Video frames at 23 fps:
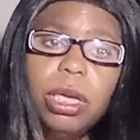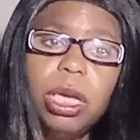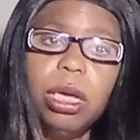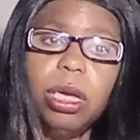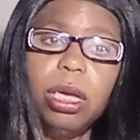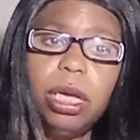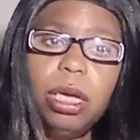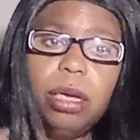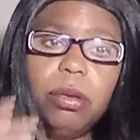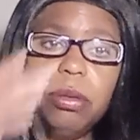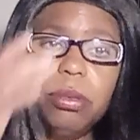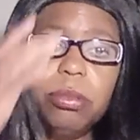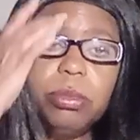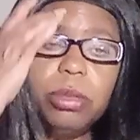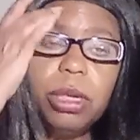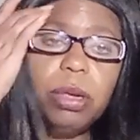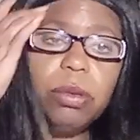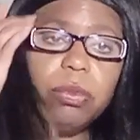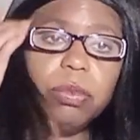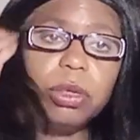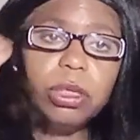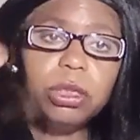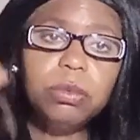And
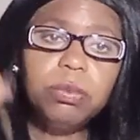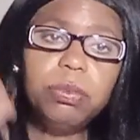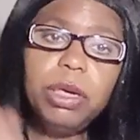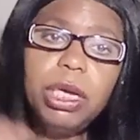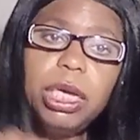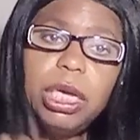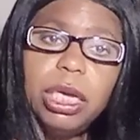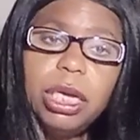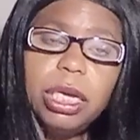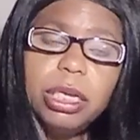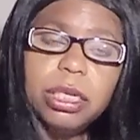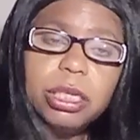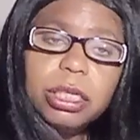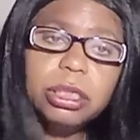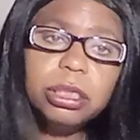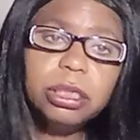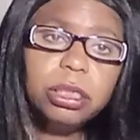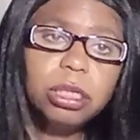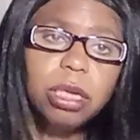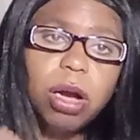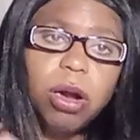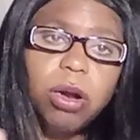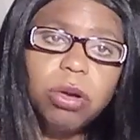when we in this
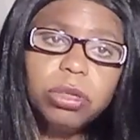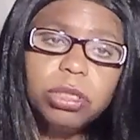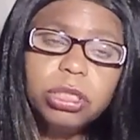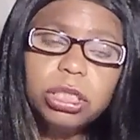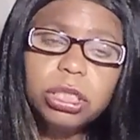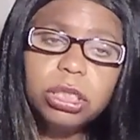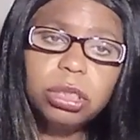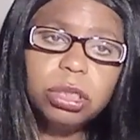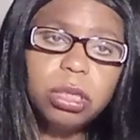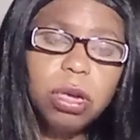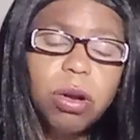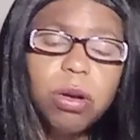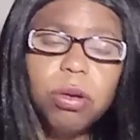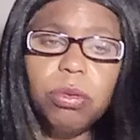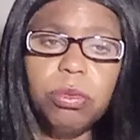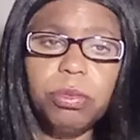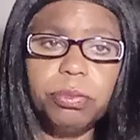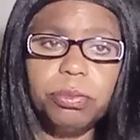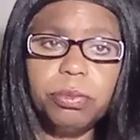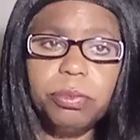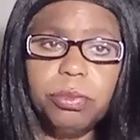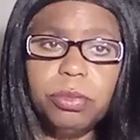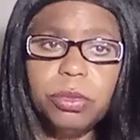dark storm,
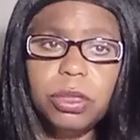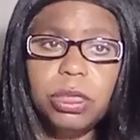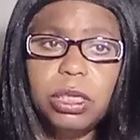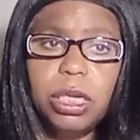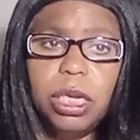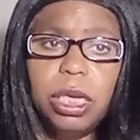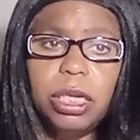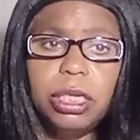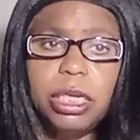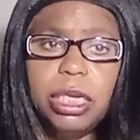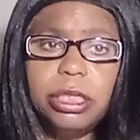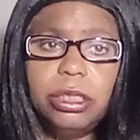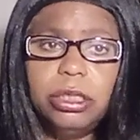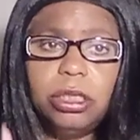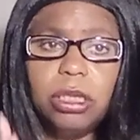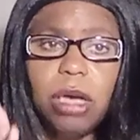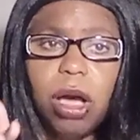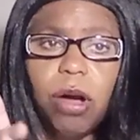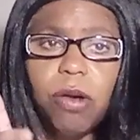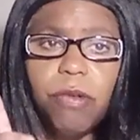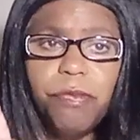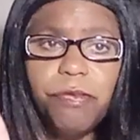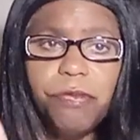in that
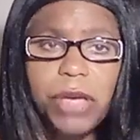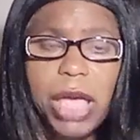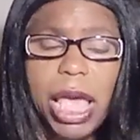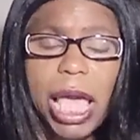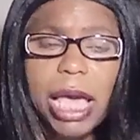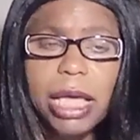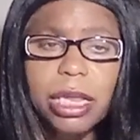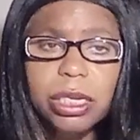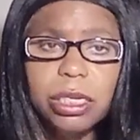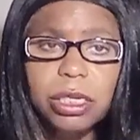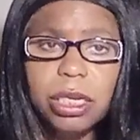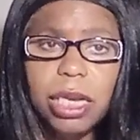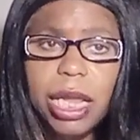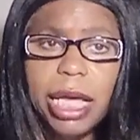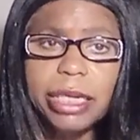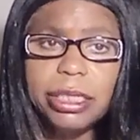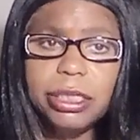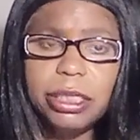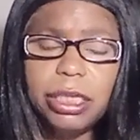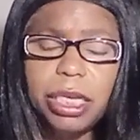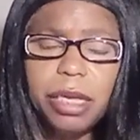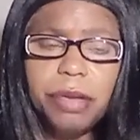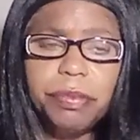dark valley, like
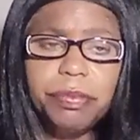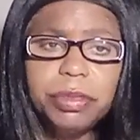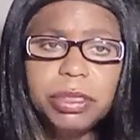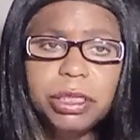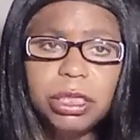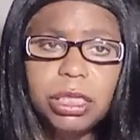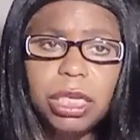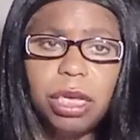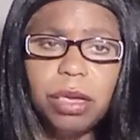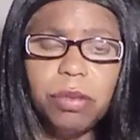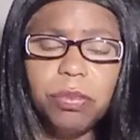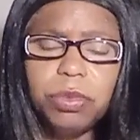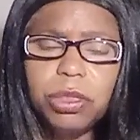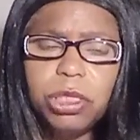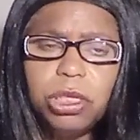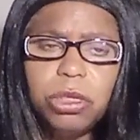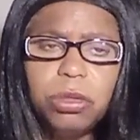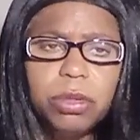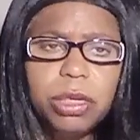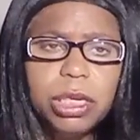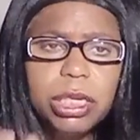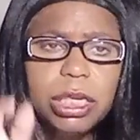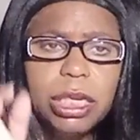David said, when you
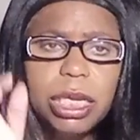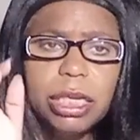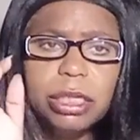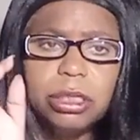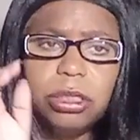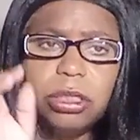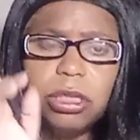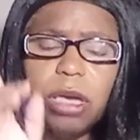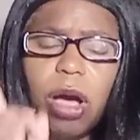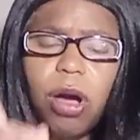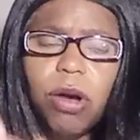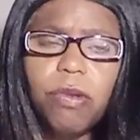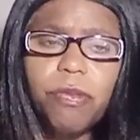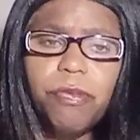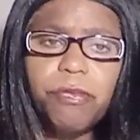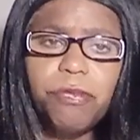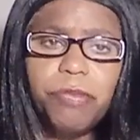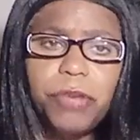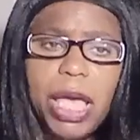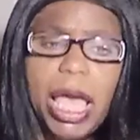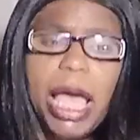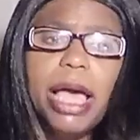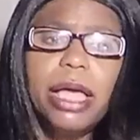in that dark
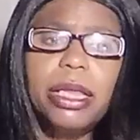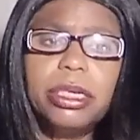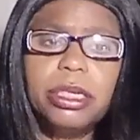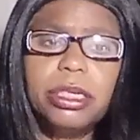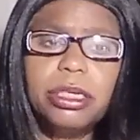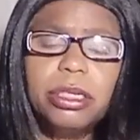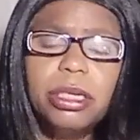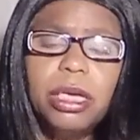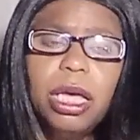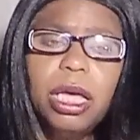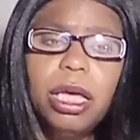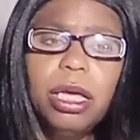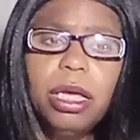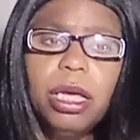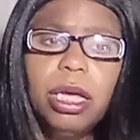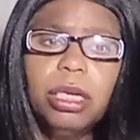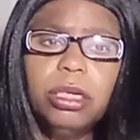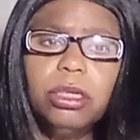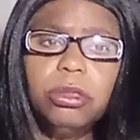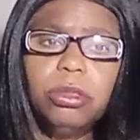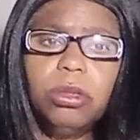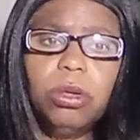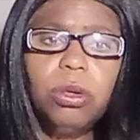valley,
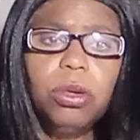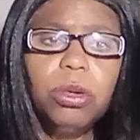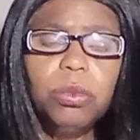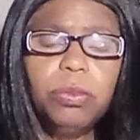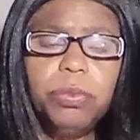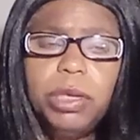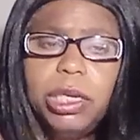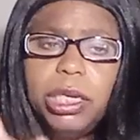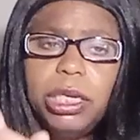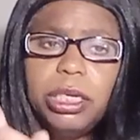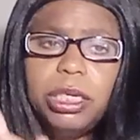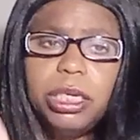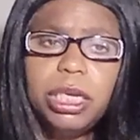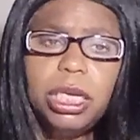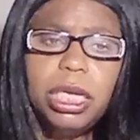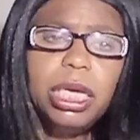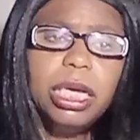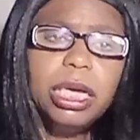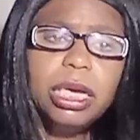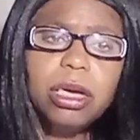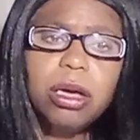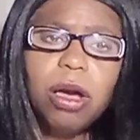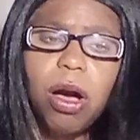we
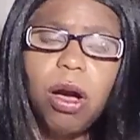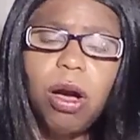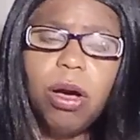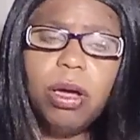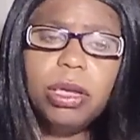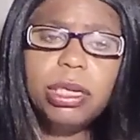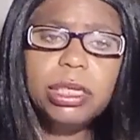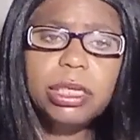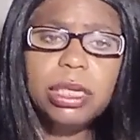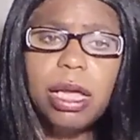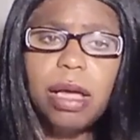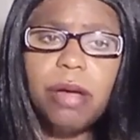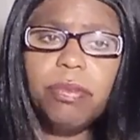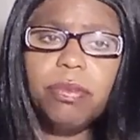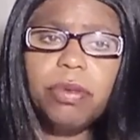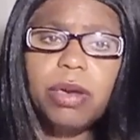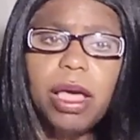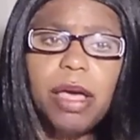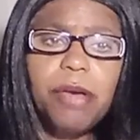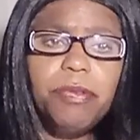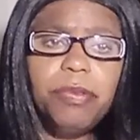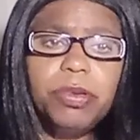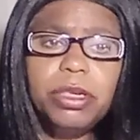need God in our
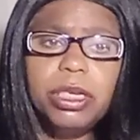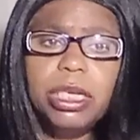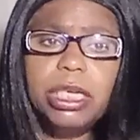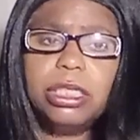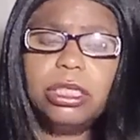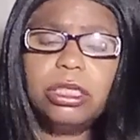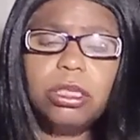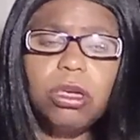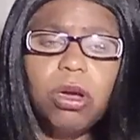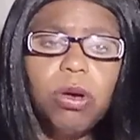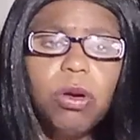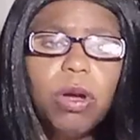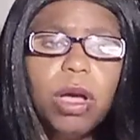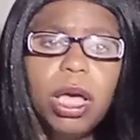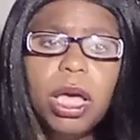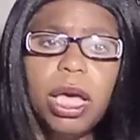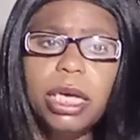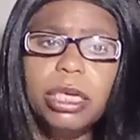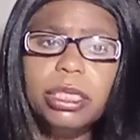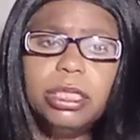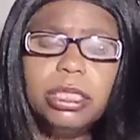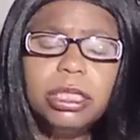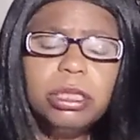life in that storm. And
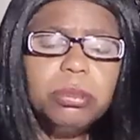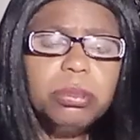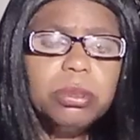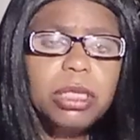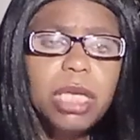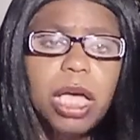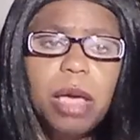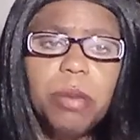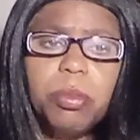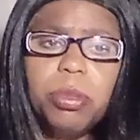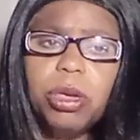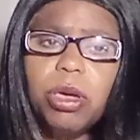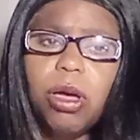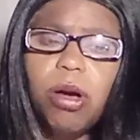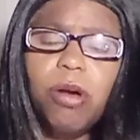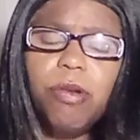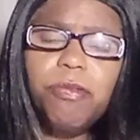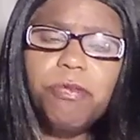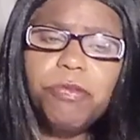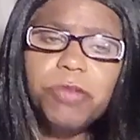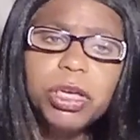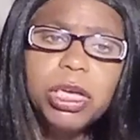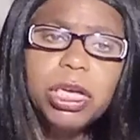sometimes you're going to
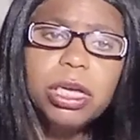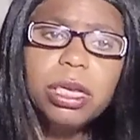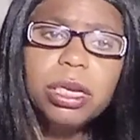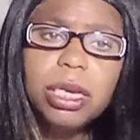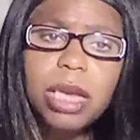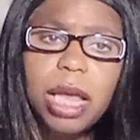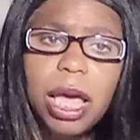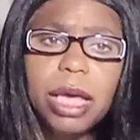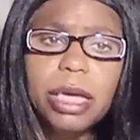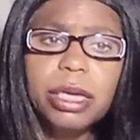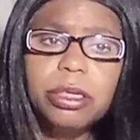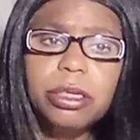feel like,